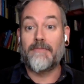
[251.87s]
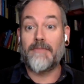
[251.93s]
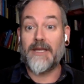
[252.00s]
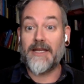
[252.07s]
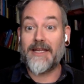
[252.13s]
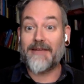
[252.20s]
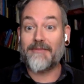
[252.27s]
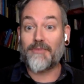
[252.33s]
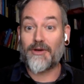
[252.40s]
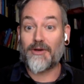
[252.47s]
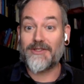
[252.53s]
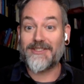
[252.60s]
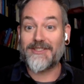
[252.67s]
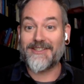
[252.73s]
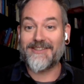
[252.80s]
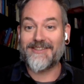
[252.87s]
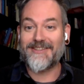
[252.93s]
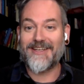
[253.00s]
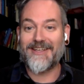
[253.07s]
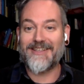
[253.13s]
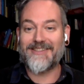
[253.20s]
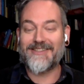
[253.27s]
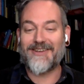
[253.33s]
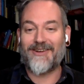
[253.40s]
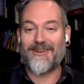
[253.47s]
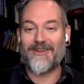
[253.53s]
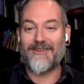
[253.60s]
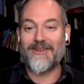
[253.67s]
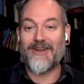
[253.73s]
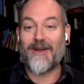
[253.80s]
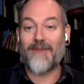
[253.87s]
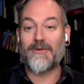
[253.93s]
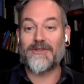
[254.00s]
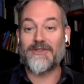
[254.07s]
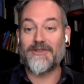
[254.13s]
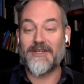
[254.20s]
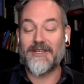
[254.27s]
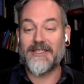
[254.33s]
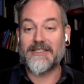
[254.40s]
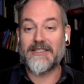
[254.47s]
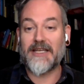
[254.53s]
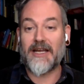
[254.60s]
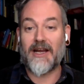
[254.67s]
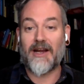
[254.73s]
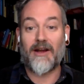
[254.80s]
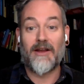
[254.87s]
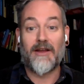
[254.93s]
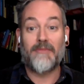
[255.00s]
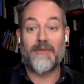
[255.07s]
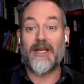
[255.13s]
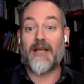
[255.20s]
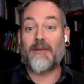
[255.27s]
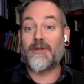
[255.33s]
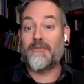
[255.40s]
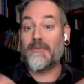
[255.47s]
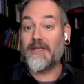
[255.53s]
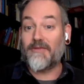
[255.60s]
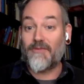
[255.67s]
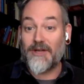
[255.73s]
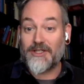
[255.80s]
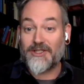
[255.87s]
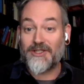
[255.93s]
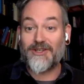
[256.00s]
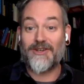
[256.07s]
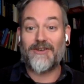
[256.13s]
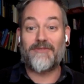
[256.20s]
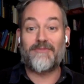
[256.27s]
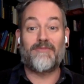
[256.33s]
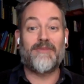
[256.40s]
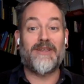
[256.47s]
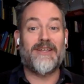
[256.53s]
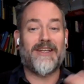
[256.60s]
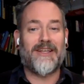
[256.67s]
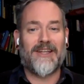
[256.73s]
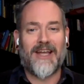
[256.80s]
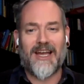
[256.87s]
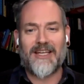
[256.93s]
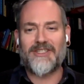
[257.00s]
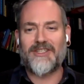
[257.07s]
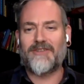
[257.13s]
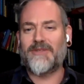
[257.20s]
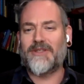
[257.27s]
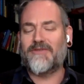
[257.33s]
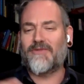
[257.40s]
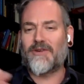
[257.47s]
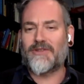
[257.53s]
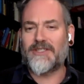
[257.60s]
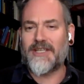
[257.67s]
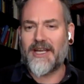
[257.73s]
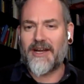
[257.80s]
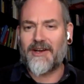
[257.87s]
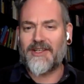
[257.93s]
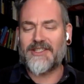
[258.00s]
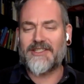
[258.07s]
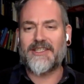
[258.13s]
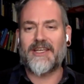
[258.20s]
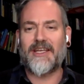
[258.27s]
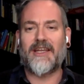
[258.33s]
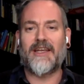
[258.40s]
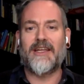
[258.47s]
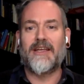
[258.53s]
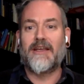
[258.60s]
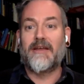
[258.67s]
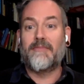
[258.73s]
meeting in person and to all of the opportunities there, being able to meet Richard, meet Elijah, meet Rosie Aronston,